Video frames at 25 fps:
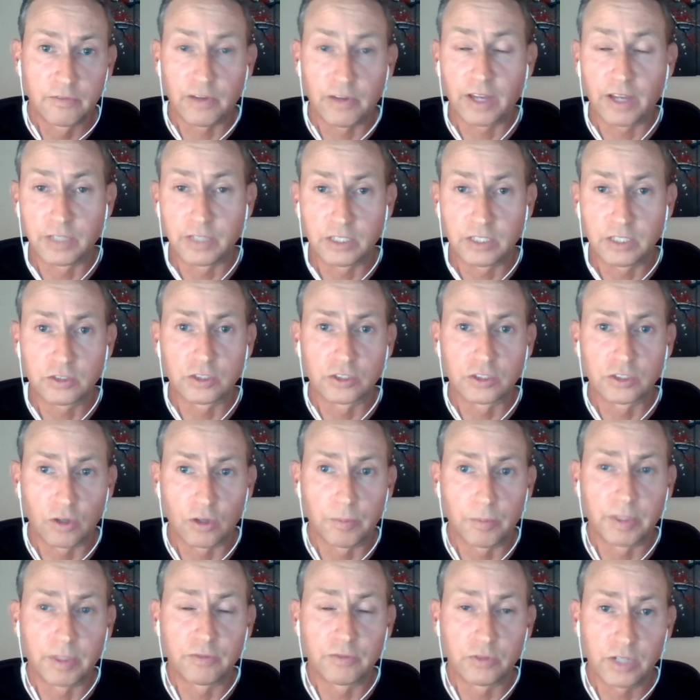5 years or
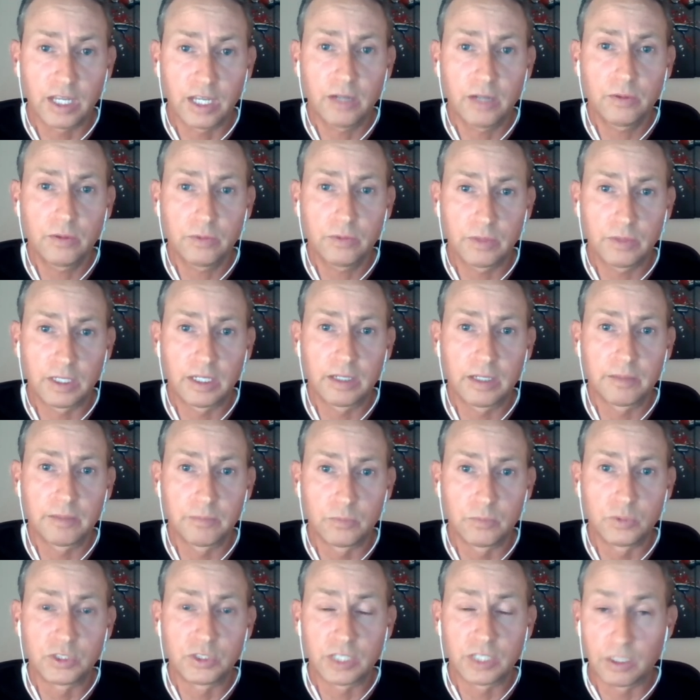so. But for
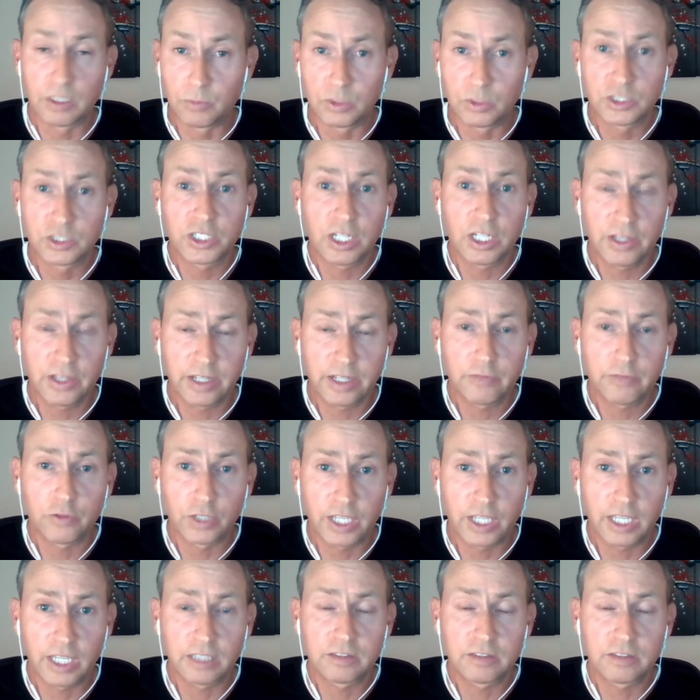now, we shall not
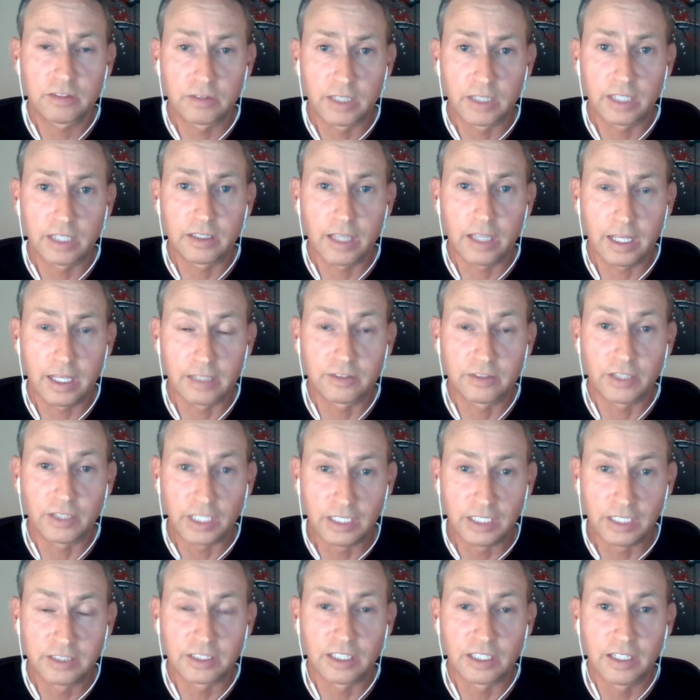forget that
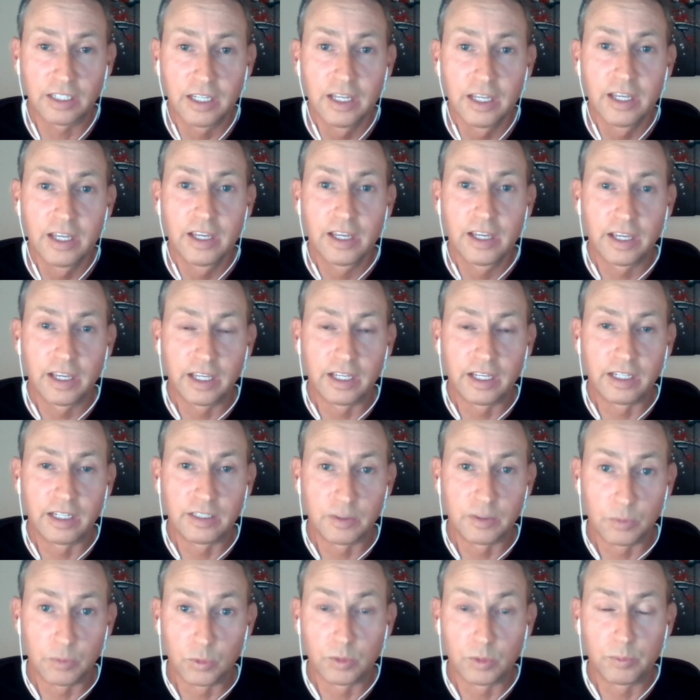LTE
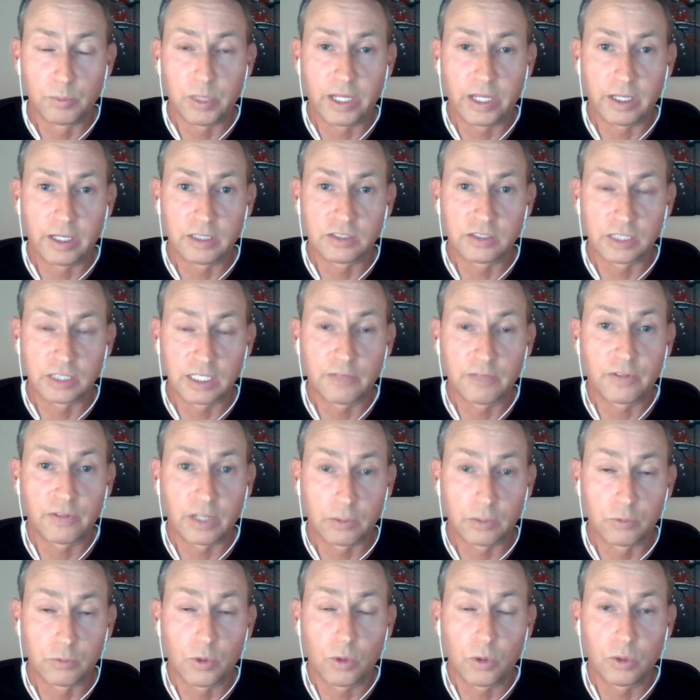will play a
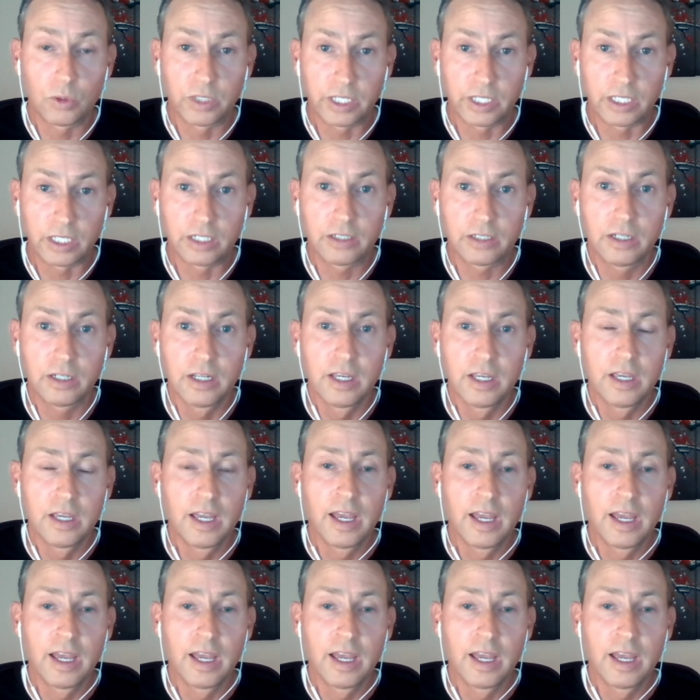significant role here.